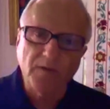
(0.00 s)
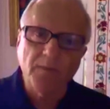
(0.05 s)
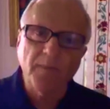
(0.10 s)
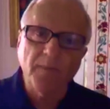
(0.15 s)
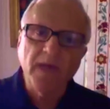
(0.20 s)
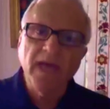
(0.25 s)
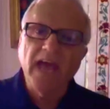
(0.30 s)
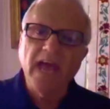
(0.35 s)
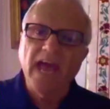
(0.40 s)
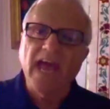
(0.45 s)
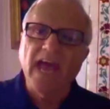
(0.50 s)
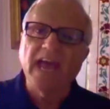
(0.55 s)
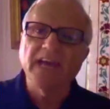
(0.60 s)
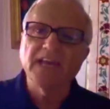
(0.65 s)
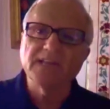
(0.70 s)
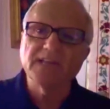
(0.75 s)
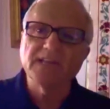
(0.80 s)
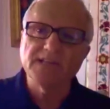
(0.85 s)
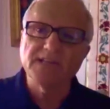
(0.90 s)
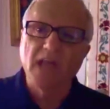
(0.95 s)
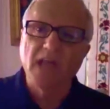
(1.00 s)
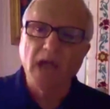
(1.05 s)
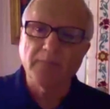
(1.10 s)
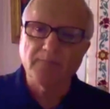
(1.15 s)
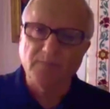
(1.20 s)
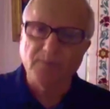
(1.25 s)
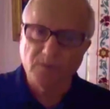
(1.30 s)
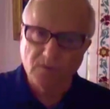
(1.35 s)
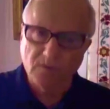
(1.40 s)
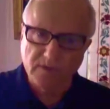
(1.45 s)
him, and it's
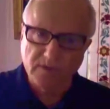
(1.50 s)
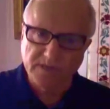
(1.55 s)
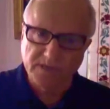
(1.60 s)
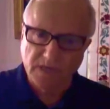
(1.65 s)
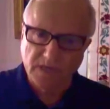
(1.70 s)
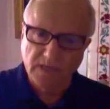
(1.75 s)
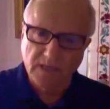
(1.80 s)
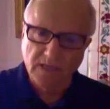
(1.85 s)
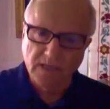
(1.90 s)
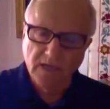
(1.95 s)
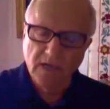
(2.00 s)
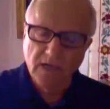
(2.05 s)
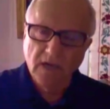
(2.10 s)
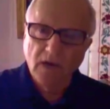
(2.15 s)
not personal.